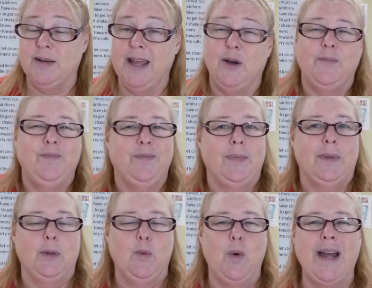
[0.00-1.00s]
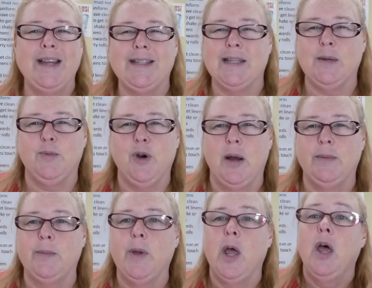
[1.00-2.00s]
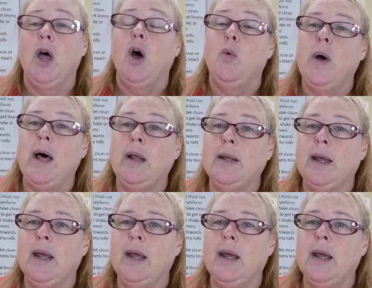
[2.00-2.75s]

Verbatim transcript: Now, why is this a problem? Well,